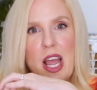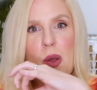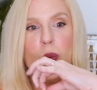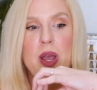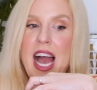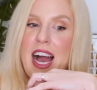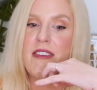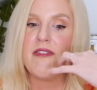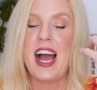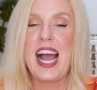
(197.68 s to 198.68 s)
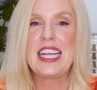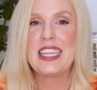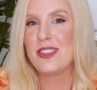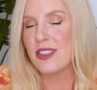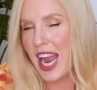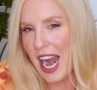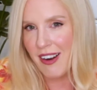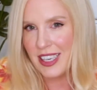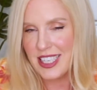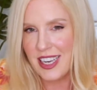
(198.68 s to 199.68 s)
We have a little
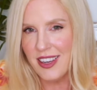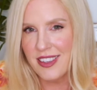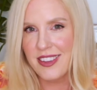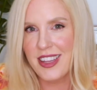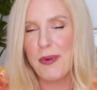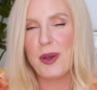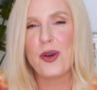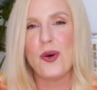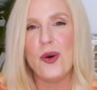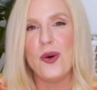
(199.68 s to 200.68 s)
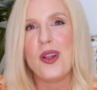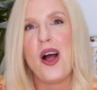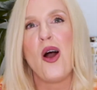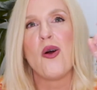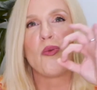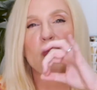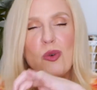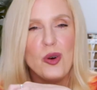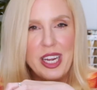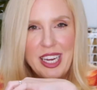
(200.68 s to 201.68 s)
character that we call
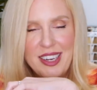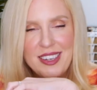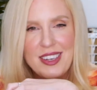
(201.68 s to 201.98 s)
Roy,